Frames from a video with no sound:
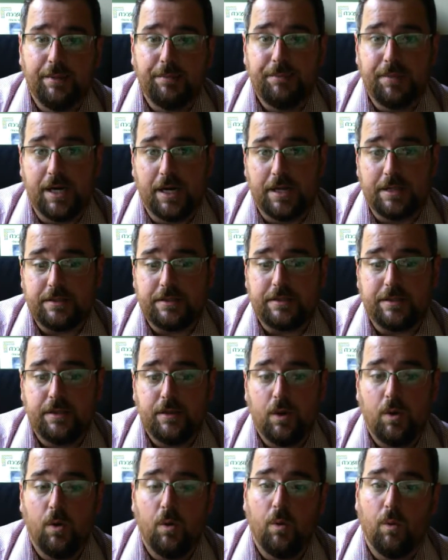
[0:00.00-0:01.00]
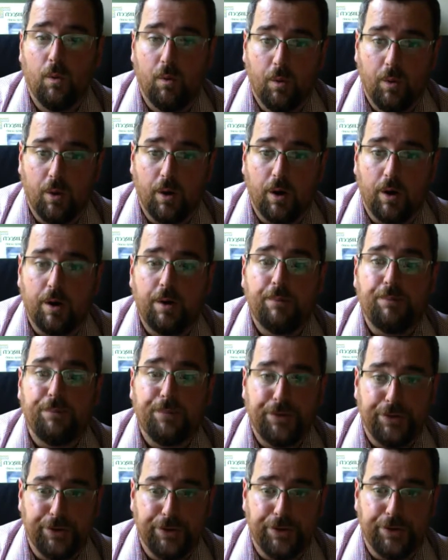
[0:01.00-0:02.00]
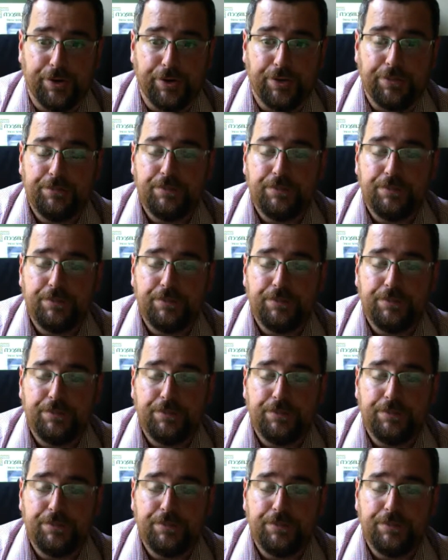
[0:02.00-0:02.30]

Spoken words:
PUT or PER.